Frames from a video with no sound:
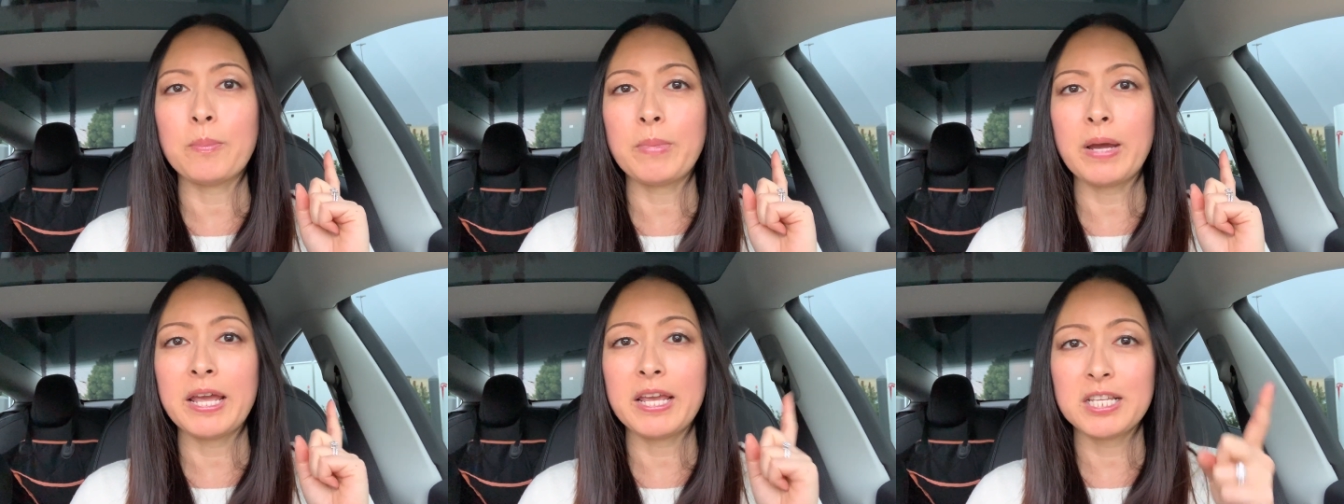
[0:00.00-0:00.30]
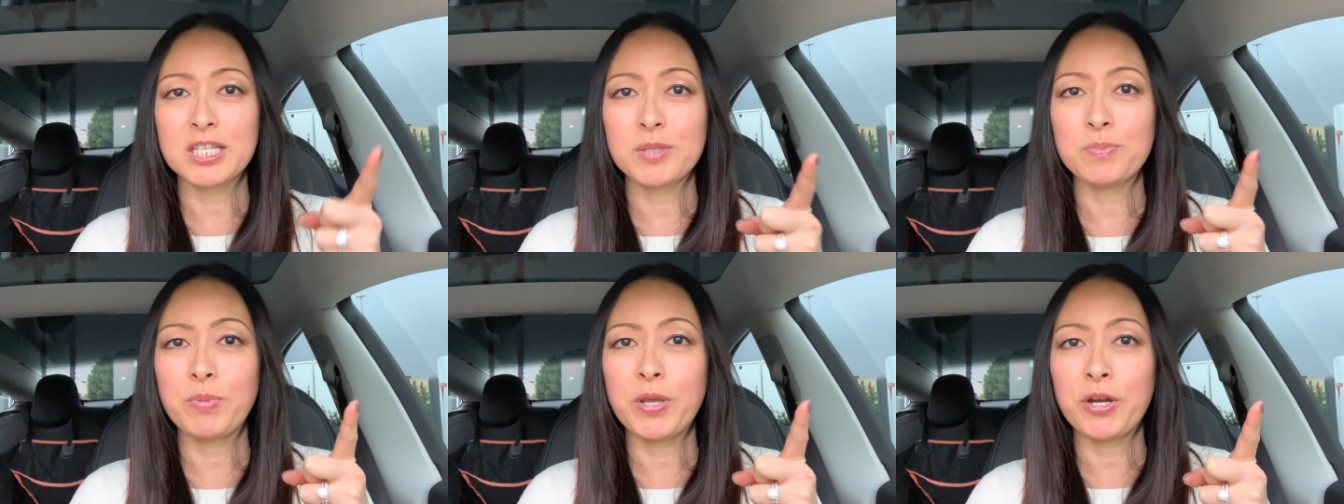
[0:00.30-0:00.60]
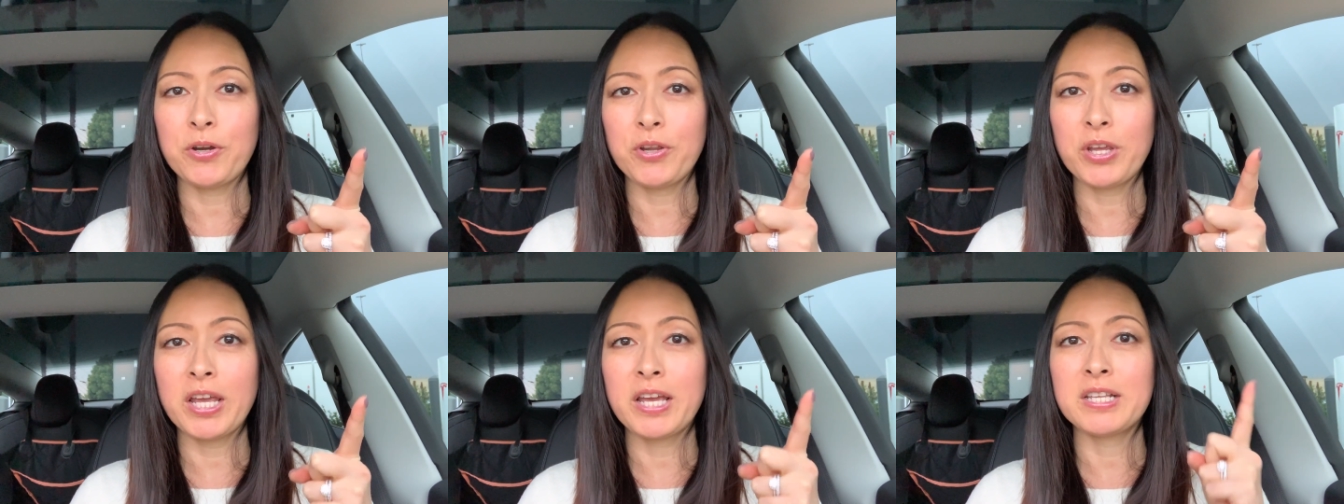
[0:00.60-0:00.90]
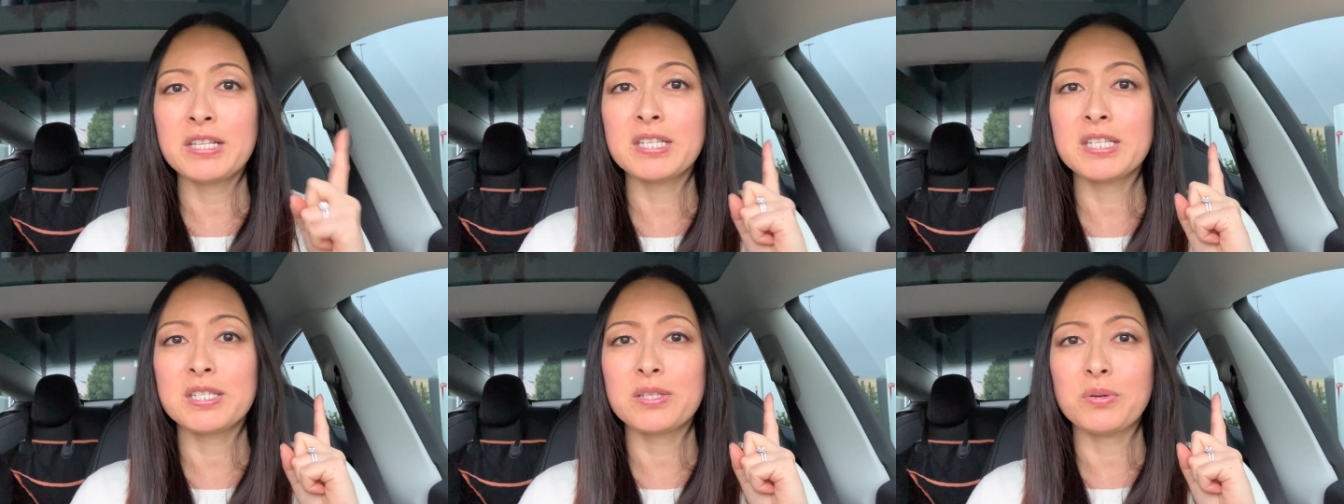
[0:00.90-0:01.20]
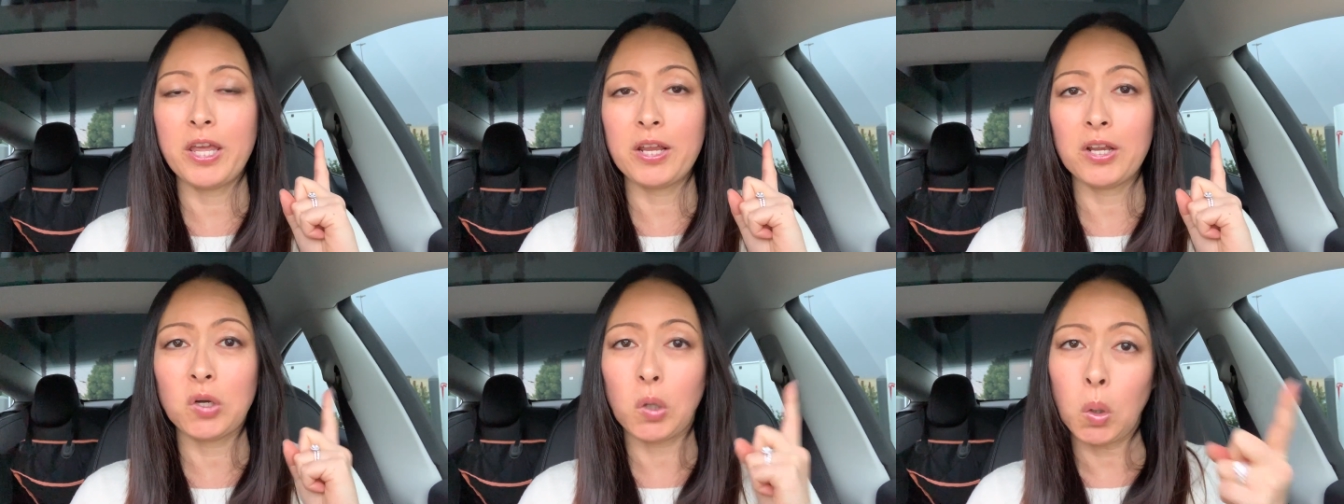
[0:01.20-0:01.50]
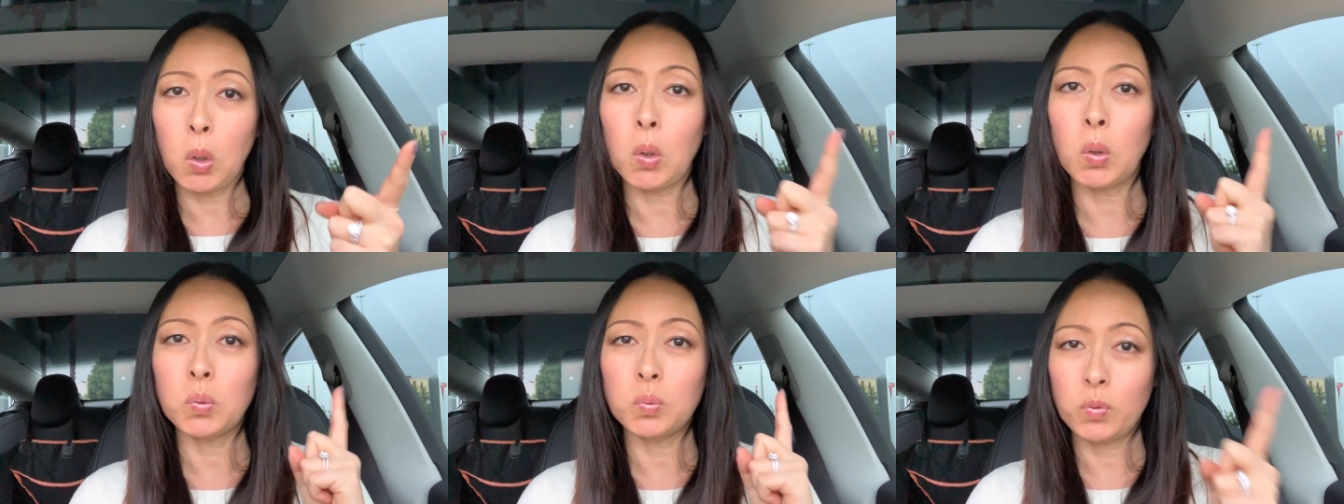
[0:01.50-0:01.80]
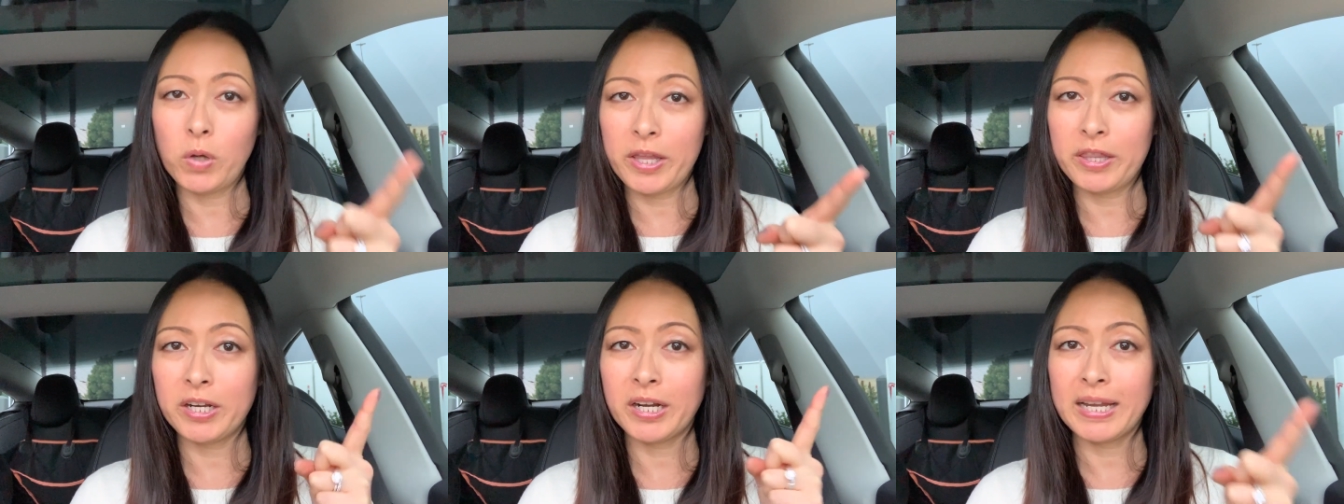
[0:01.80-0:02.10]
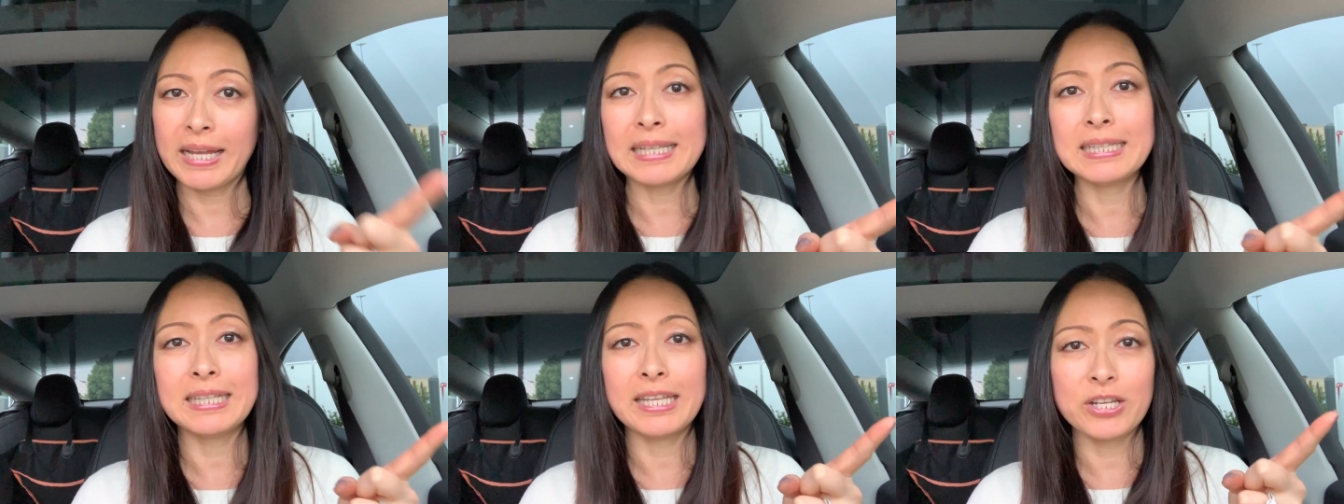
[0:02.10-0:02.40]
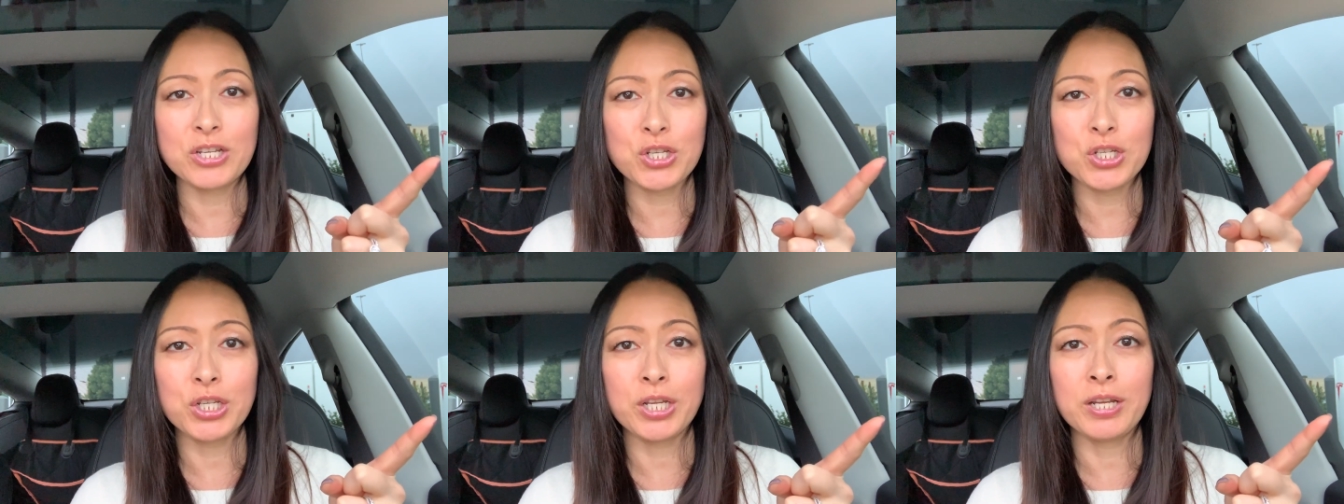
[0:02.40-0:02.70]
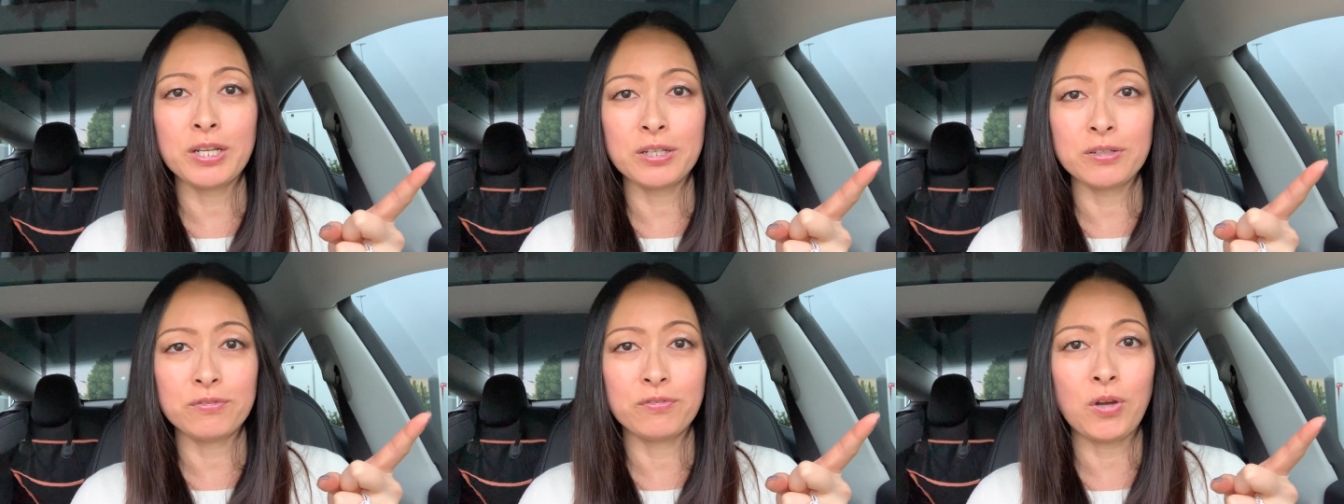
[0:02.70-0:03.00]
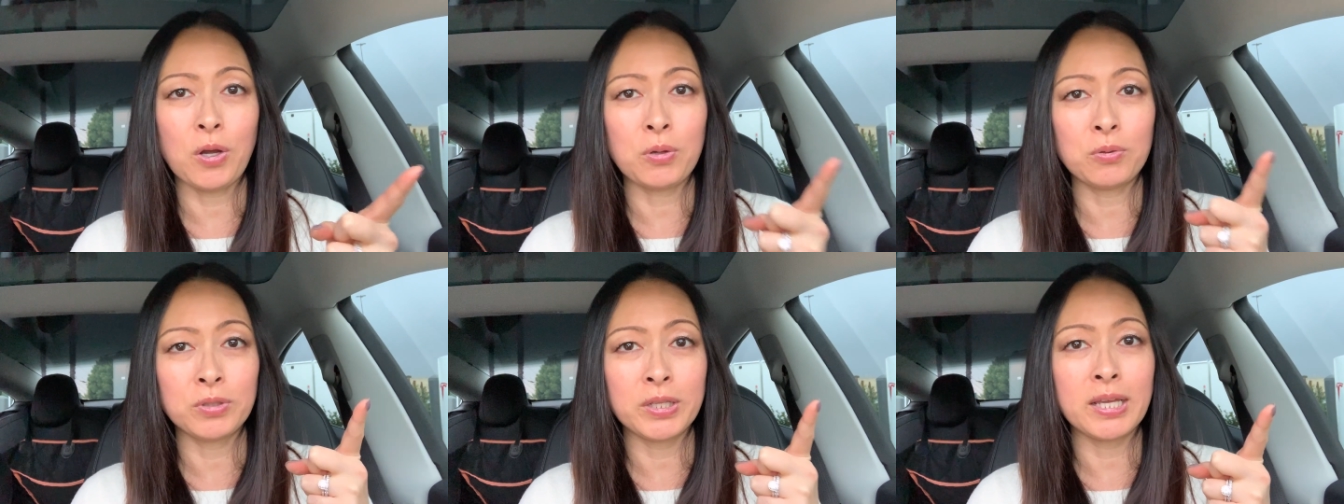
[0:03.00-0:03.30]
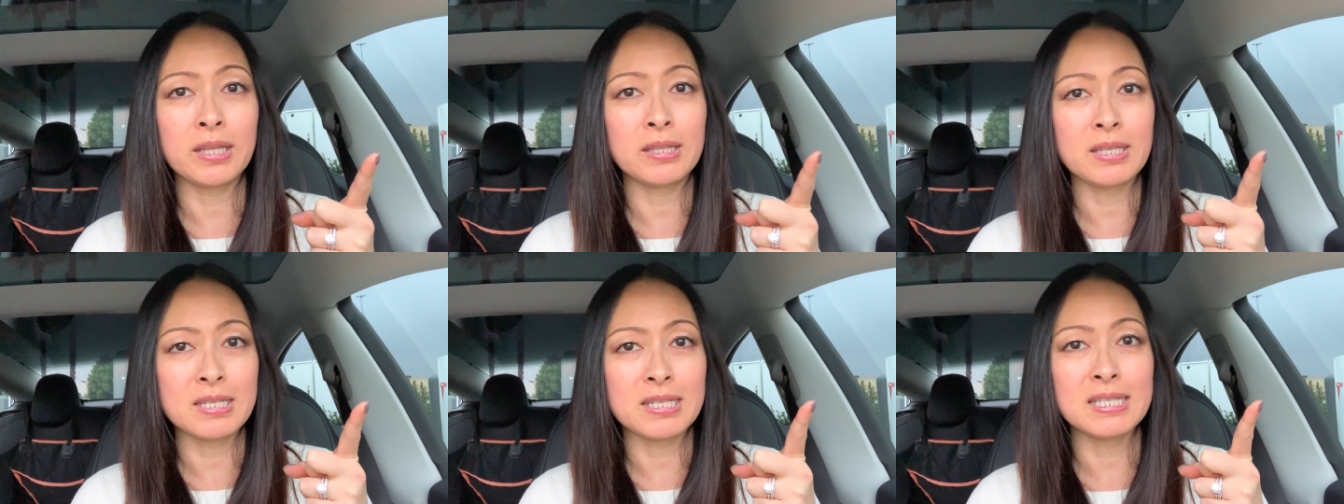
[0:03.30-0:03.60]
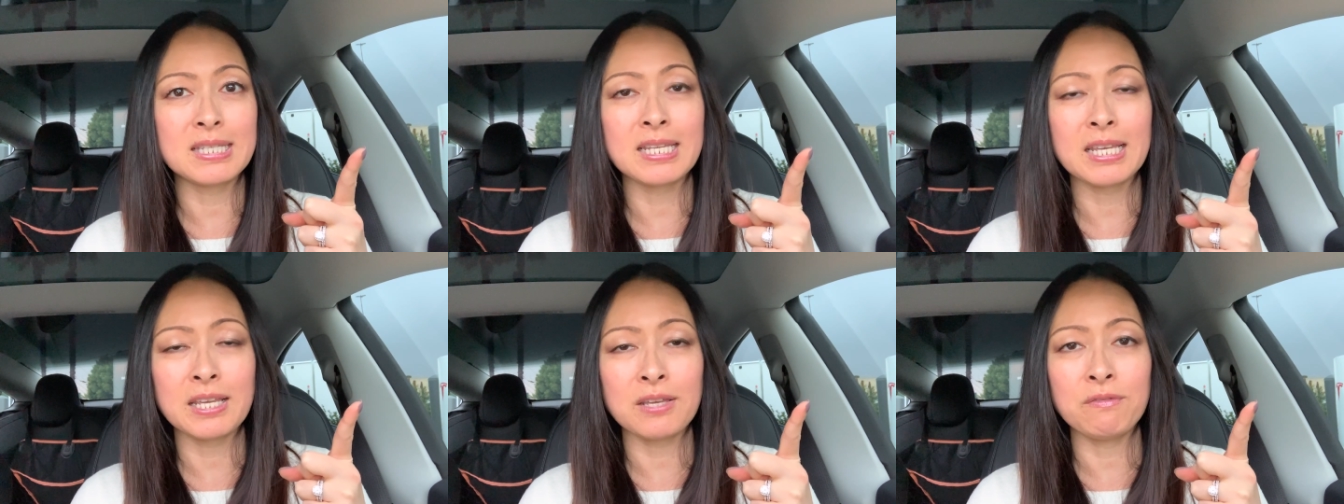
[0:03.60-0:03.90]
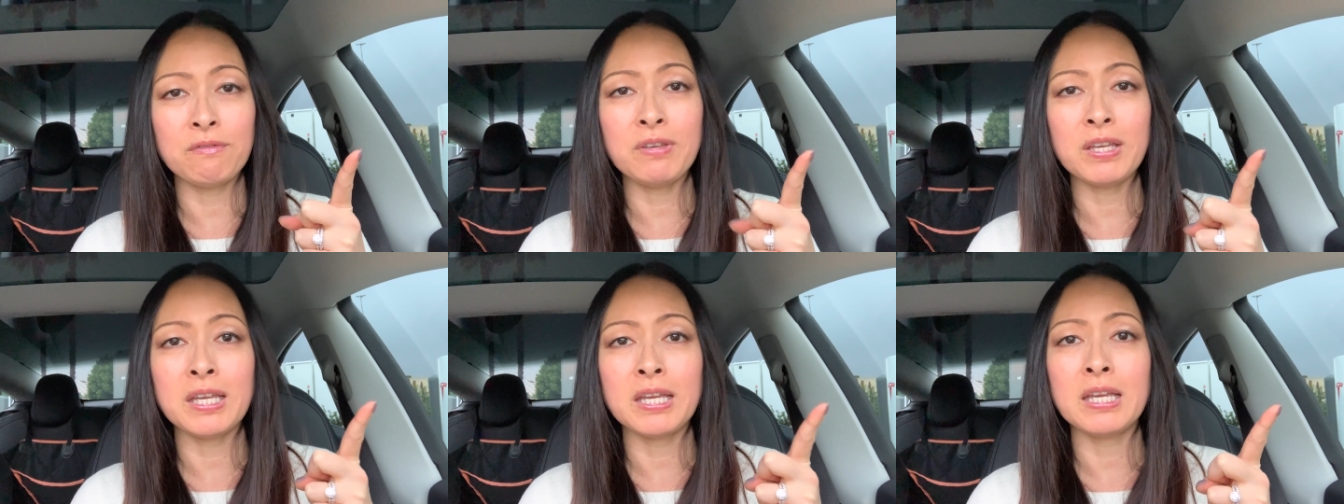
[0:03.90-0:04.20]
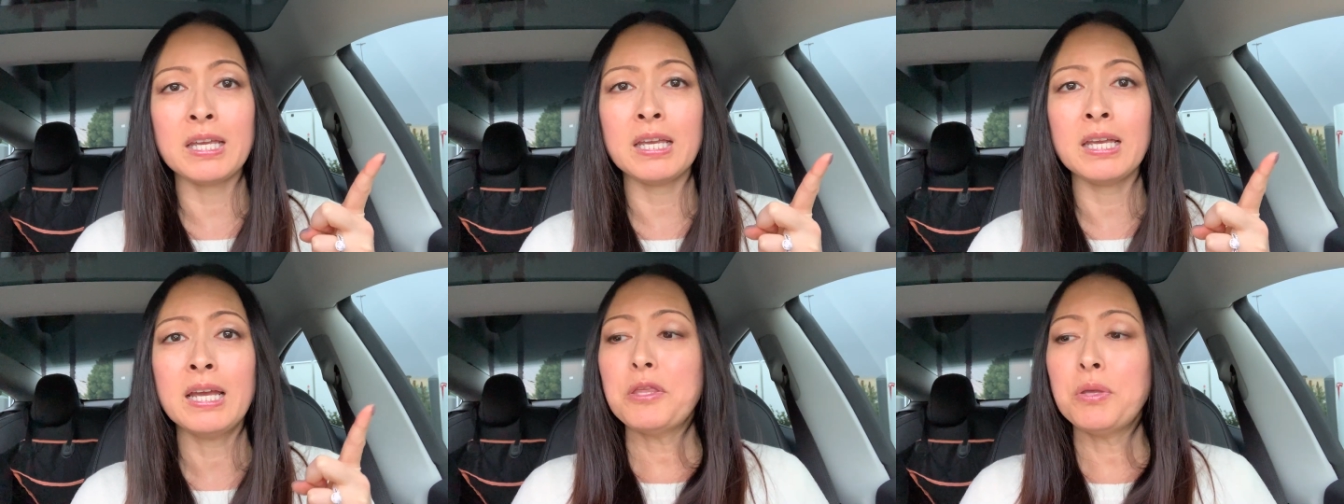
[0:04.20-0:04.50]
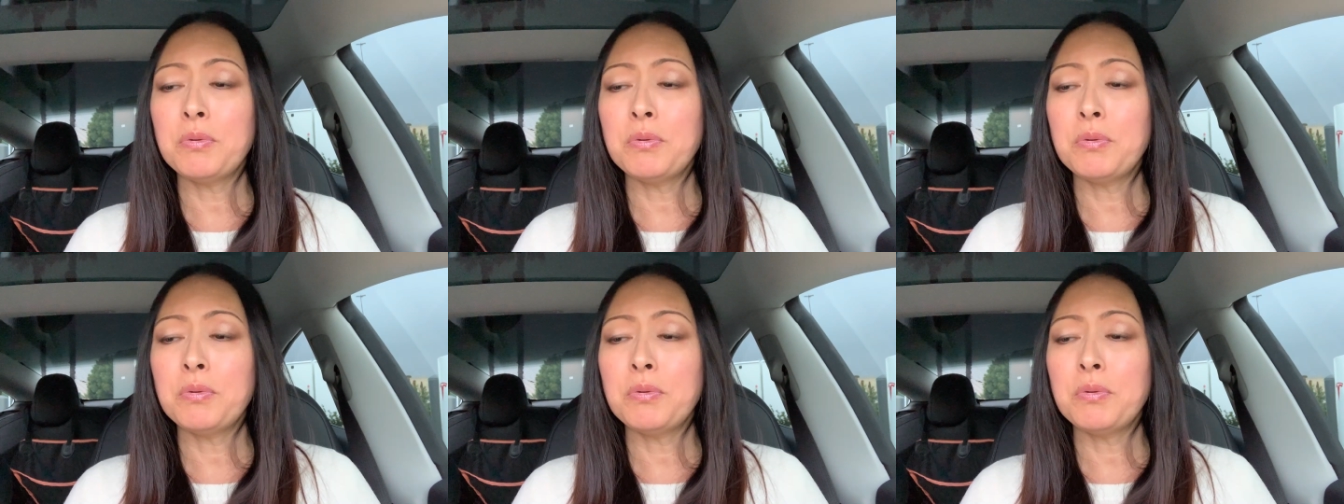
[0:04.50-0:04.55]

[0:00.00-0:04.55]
my experience in cold weather condition of owning this E V,